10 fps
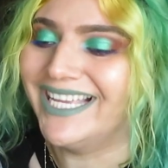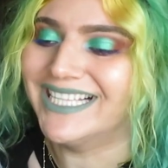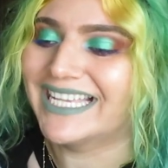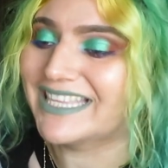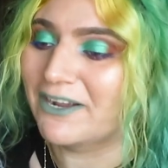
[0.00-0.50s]
You
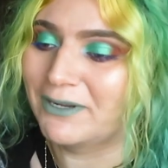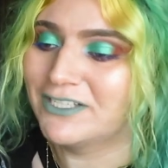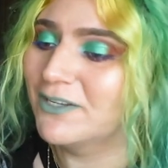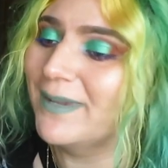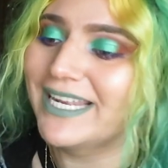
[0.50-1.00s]
like that run?
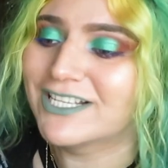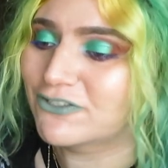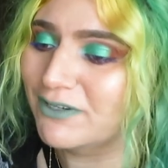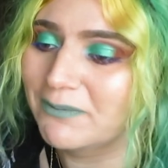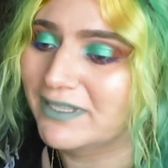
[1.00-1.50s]
You're gonna make
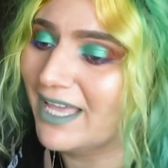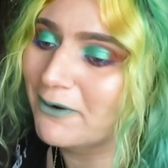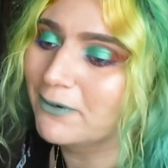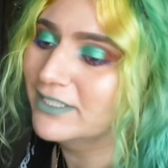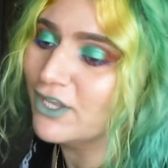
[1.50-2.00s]
history with
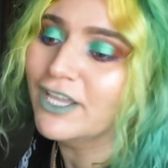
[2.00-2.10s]
that run.